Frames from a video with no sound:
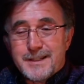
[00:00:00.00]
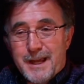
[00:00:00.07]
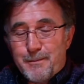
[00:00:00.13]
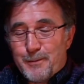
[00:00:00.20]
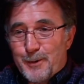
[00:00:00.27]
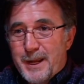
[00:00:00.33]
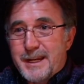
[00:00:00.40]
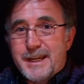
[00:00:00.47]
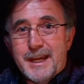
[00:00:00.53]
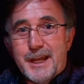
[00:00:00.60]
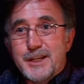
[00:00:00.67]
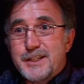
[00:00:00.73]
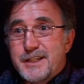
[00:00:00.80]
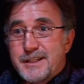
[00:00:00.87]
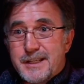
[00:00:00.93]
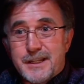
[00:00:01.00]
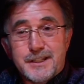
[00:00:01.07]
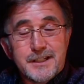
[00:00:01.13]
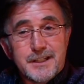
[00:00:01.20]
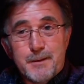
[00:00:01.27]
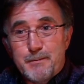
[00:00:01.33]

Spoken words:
type radiation, such as